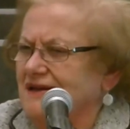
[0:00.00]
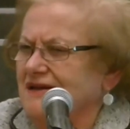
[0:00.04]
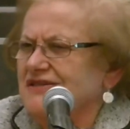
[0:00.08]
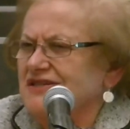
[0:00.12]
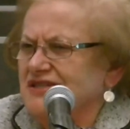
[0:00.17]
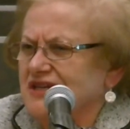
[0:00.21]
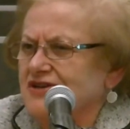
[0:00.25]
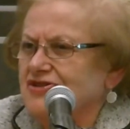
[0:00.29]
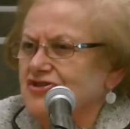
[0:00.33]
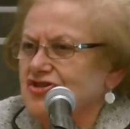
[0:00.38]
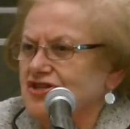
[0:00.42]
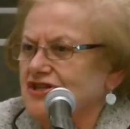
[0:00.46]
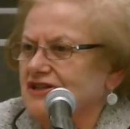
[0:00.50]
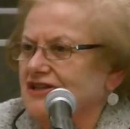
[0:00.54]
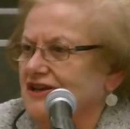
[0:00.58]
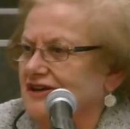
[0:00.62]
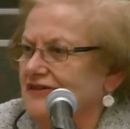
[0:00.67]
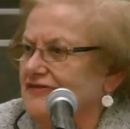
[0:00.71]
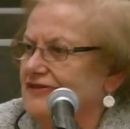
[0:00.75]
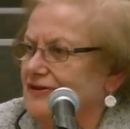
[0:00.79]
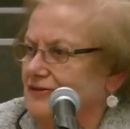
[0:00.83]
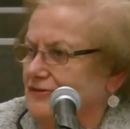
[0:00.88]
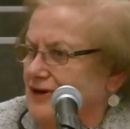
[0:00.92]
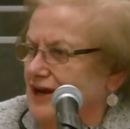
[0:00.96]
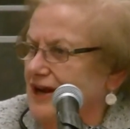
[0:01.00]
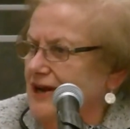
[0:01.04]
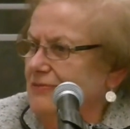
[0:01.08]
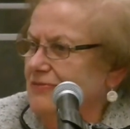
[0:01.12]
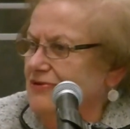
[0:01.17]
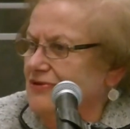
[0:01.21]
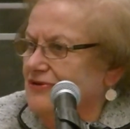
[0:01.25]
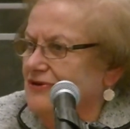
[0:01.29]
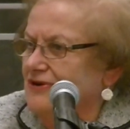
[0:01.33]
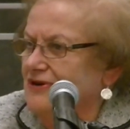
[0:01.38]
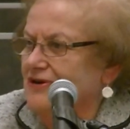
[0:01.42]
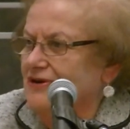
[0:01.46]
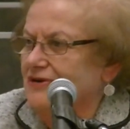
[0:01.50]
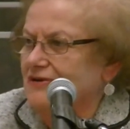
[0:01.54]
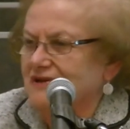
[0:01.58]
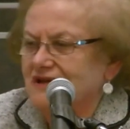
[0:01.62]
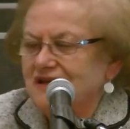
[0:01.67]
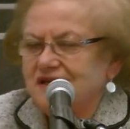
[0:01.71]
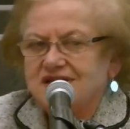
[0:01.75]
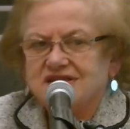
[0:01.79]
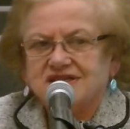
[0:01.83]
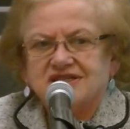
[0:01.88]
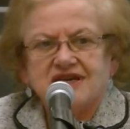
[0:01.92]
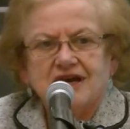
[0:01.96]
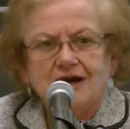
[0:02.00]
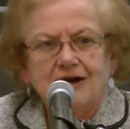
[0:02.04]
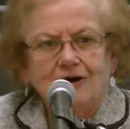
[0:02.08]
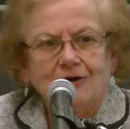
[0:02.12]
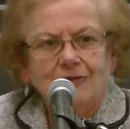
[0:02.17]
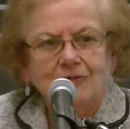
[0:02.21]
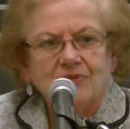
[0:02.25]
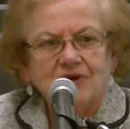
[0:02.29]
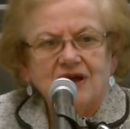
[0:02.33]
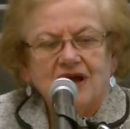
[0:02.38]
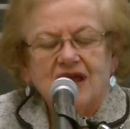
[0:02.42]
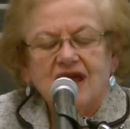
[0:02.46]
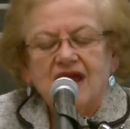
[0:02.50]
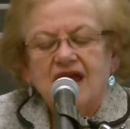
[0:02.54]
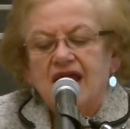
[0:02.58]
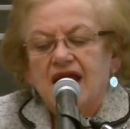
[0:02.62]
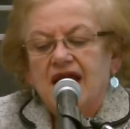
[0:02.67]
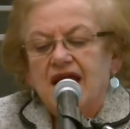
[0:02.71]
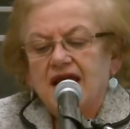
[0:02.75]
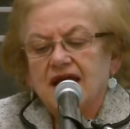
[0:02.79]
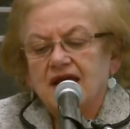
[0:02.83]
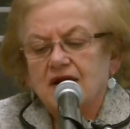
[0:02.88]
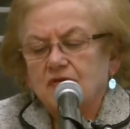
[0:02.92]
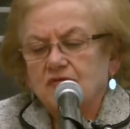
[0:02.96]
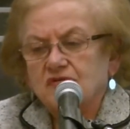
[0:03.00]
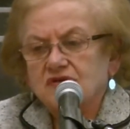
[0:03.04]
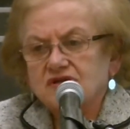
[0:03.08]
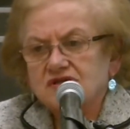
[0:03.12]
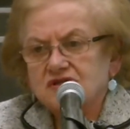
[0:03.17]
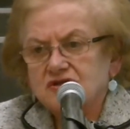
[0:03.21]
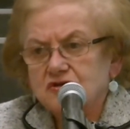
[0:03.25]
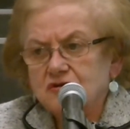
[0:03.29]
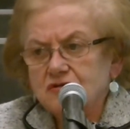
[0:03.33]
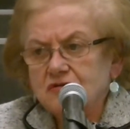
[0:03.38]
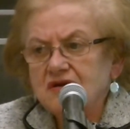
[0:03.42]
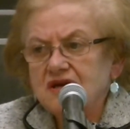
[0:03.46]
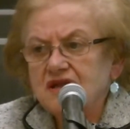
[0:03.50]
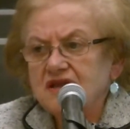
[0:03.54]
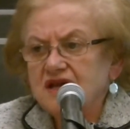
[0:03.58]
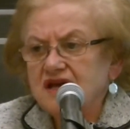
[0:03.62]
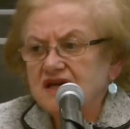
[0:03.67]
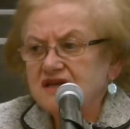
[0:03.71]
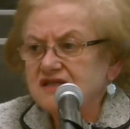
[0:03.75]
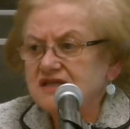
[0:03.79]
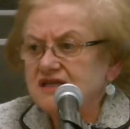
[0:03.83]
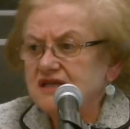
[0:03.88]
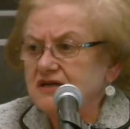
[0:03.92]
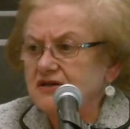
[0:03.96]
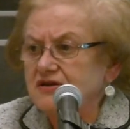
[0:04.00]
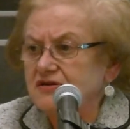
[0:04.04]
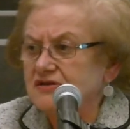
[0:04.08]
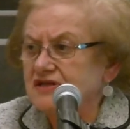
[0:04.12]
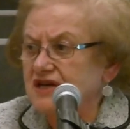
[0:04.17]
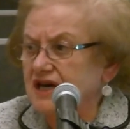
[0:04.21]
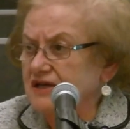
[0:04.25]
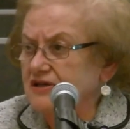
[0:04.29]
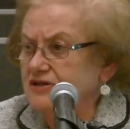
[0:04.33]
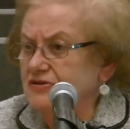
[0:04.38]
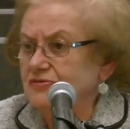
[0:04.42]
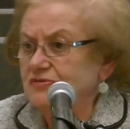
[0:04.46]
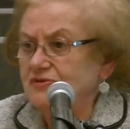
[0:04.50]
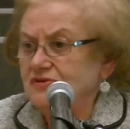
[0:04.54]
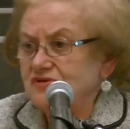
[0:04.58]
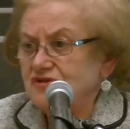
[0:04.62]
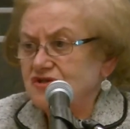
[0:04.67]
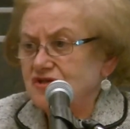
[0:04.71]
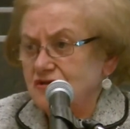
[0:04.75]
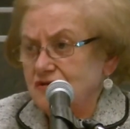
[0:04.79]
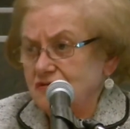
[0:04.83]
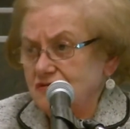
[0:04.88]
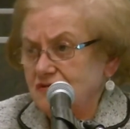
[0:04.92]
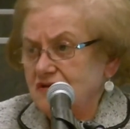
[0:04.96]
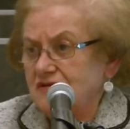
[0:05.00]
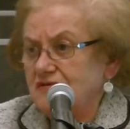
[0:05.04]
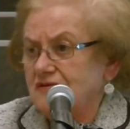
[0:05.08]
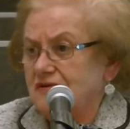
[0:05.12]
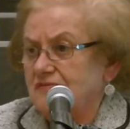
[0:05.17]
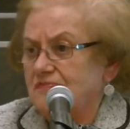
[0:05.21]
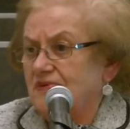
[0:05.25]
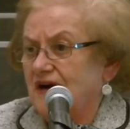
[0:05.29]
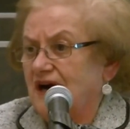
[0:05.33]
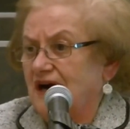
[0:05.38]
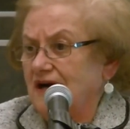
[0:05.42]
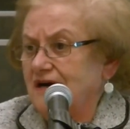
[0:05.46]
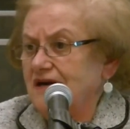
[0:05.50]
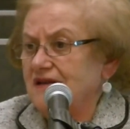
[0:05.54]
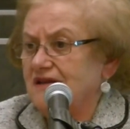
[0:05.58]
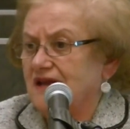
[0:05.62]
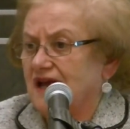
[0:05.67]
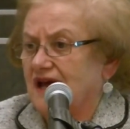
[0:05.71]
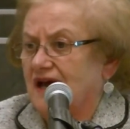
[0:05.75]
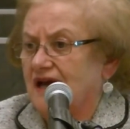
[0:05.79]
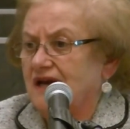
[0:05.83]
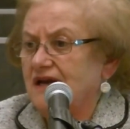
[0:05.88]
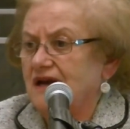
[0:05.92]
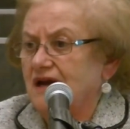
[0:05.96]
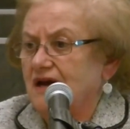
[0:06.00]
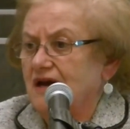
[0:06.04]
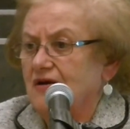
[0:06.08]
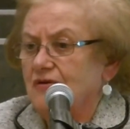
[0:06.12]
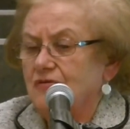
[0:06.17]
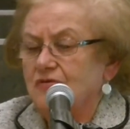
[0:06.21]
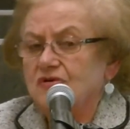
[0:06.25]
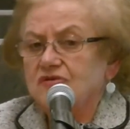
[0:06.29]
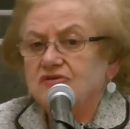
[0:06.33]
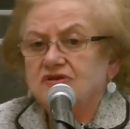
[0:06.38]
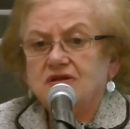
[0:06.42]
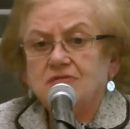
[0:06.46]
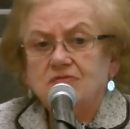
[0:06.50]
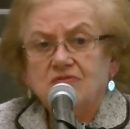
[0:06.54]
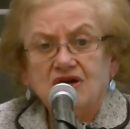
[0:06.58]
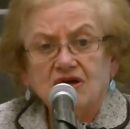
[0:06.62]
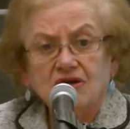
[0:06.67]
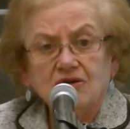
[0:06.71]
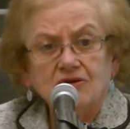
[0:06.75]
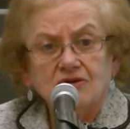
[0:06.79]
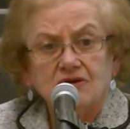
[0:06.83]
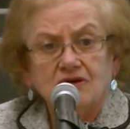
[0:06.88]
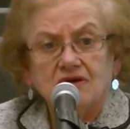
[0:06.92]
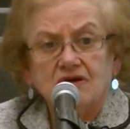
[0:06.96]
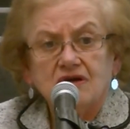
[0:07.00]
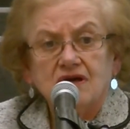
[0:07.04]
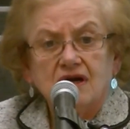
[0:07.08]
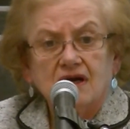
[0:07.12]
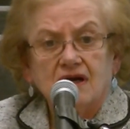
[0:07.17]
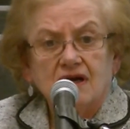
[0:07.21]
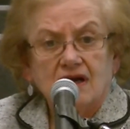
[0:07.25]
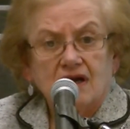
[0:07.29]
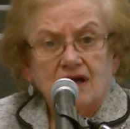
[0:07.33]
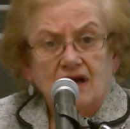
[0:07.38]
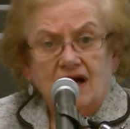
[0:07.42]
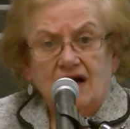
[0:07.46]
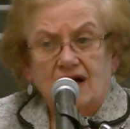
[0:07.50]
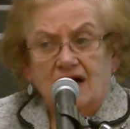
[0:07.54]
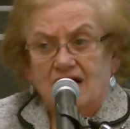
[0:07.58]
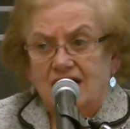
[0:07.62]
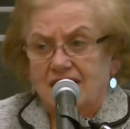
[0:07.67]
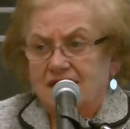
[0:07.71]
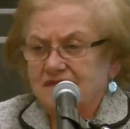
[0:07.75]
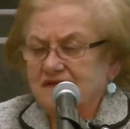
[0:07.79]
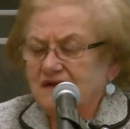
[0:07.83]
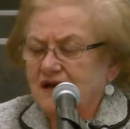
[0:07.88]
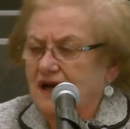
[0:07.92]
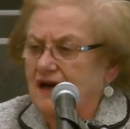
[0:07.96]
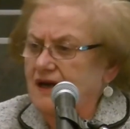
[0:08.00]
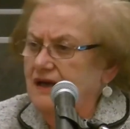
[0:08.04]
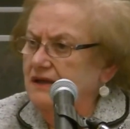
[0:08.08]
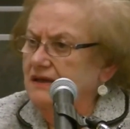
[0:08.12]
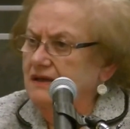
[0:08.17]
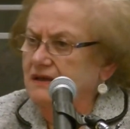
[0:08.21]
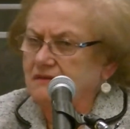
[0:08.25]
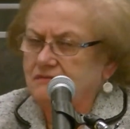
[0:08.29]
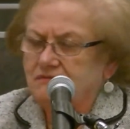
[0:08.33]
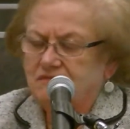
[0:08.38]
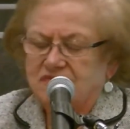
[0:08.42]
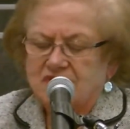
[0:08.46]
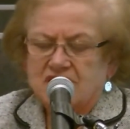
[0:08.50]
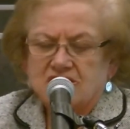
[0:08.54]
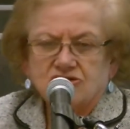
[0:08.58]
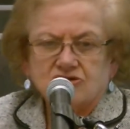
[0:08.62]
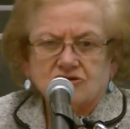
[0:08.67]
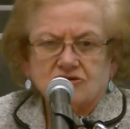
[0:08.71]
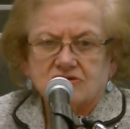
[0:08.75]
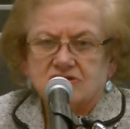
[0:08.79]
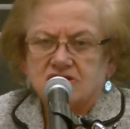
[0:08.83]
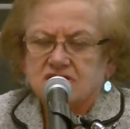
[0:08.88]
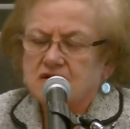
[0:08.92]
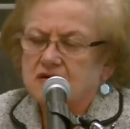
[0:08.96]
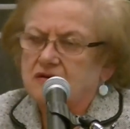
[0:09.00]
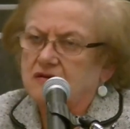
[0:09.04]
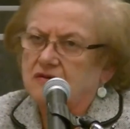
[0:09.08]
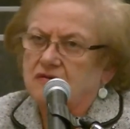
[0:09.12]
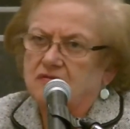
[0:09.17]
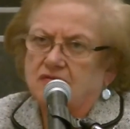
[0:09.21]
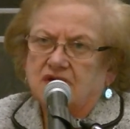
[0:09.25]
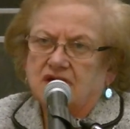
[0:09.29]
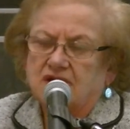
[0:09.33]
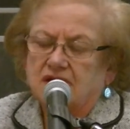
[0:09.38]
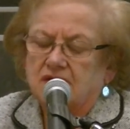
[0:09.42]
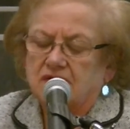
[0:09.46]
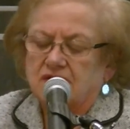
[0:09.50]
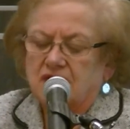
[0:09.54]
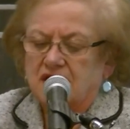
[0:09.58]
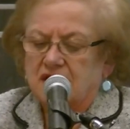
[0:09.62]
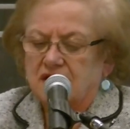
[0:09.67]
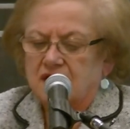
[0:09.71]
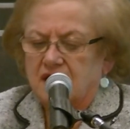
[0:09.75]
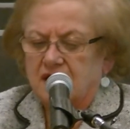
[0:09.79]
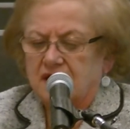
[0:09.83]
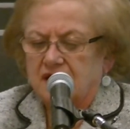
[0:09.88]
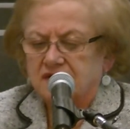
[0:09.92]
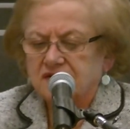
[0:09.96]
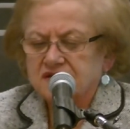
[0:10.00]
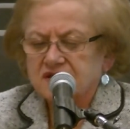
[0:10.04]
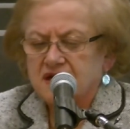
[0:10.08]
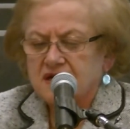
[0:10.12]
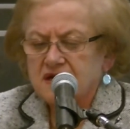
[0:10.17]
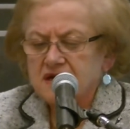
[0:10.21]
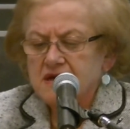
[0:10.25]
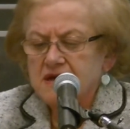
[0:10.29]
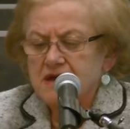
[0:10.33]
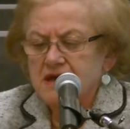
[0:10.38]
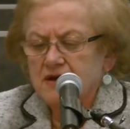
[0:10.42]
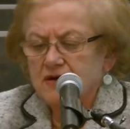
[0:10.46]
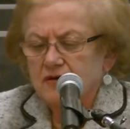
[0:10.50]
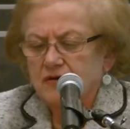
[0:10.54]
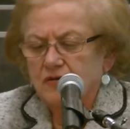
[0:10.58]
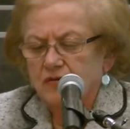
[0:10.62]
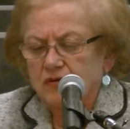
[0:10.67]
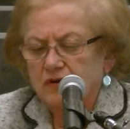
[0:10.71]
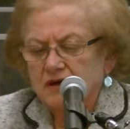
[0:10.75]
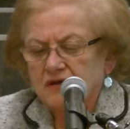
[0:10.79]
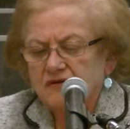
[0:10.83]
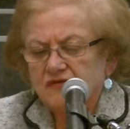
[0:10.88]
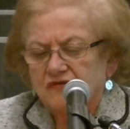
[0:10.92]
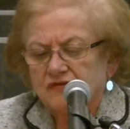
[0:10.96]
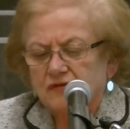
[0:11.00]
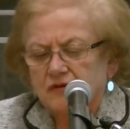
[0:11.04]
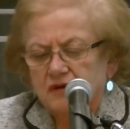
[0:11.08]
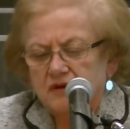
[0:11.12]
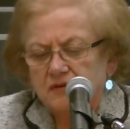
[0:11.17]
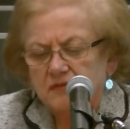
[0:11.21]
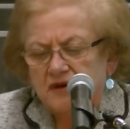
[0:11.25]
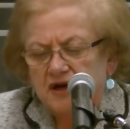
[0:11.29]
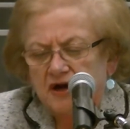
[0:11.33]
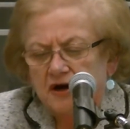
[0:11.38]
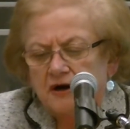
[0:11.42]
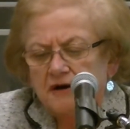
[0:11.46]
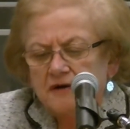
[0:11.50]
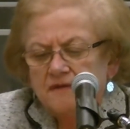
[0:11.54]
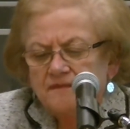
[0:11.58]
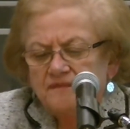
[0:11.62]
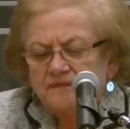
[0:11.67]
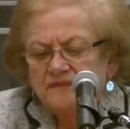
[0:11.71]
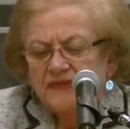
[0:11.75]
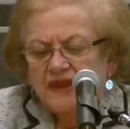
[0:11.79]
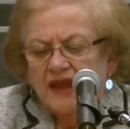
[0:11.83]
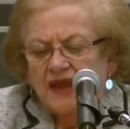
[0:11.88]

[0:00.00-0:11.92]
essentially, of their neighborhood, or at least help. And it was during that tenure, Dr. Bruce, you were part of that. Ruthie Miller, God rest her soul, one of the great gals who worked for the mayor,